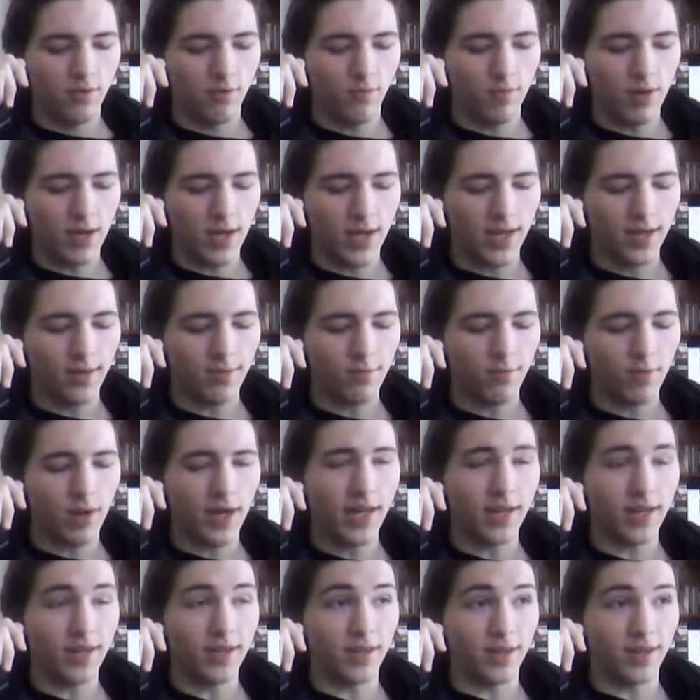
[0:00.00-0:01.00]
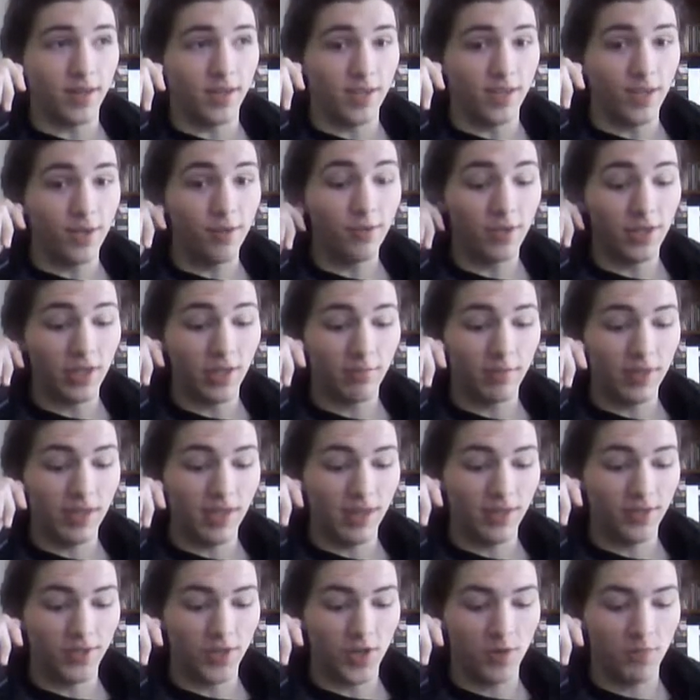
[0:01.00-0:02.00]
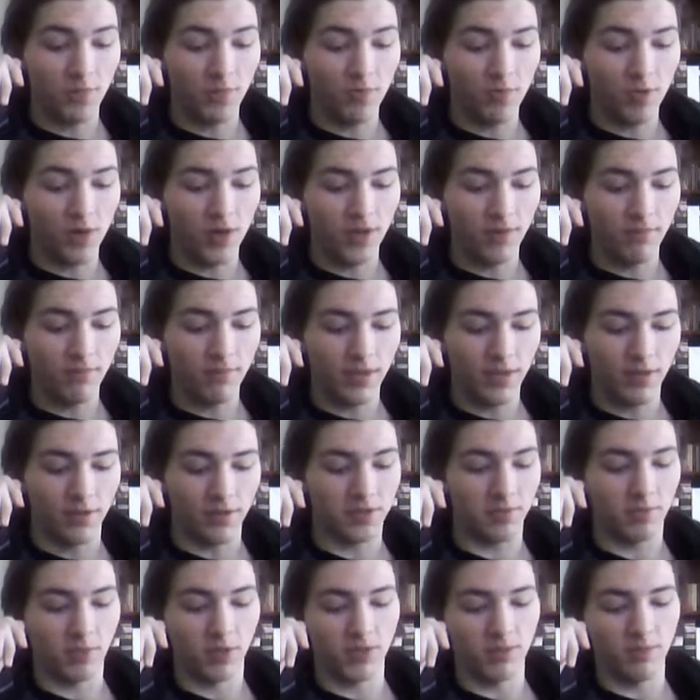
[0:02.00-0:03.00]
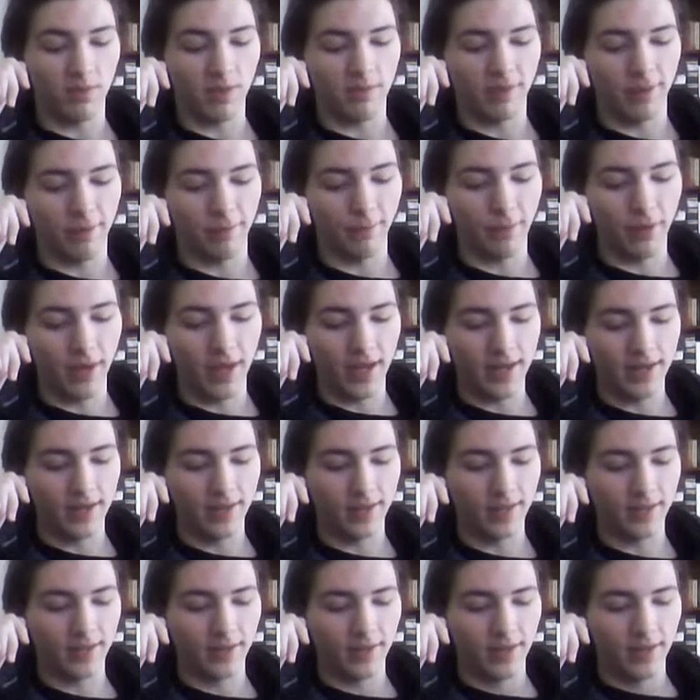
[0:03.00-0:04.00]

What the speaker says: Why didn't you tell me this, Obi-Wan? You're supposed to be my friend.